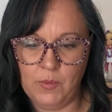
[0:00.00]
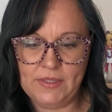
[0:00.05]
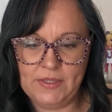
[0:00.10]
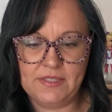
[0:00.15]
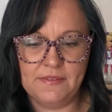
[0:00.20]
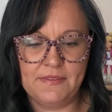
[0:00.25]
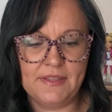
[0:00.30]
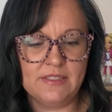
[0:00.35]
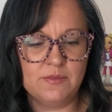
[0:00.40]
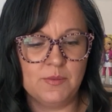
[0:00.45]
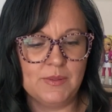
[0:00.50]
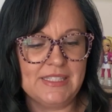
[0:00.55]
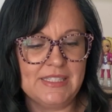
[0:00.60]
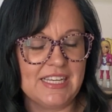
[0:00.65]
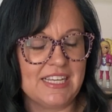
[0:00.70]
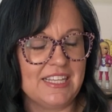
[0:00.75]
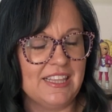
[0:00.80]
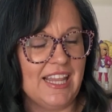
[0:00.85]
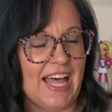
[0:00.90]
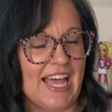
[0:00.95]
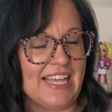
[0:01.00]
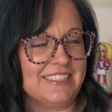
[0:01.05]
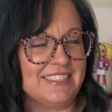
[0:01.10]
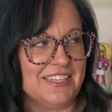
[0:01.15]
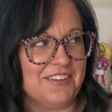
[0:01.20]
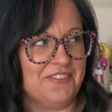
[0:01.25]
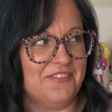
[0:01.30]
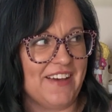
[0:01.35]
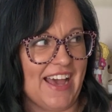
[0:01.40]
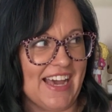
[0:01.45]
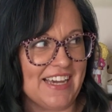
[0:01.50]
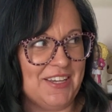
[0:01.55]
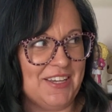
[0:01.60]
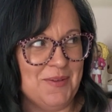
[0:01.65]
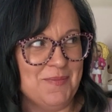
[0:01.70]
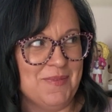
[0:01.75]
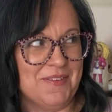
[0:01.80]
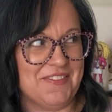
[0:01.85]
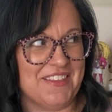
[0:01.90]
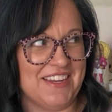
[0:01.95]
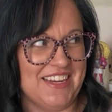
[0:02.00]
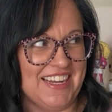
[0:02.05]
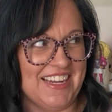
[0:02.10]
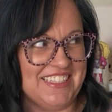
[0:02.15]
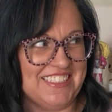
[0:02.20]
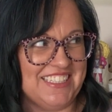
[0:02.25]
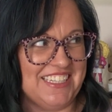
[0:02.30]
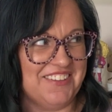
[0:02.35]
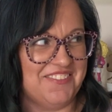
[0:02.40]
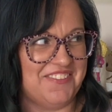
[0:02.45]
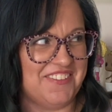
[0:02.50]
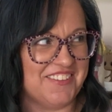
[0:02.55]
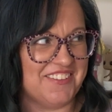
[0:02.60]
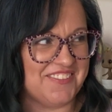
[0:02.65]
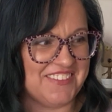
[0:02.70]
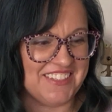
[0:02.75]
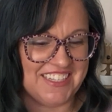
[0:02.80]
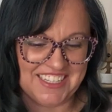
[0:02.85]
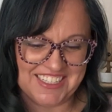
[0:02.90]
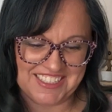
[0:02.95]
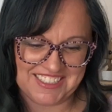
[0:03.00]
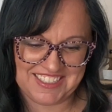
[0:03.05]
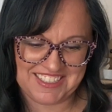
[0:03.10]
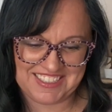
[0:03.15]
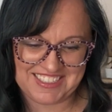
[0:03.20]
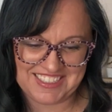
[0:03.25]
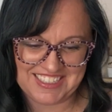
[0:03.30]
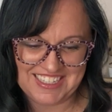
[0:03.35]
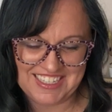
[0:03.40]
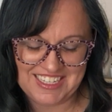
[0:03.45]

Which of these was the classic vacuum of the 1950s?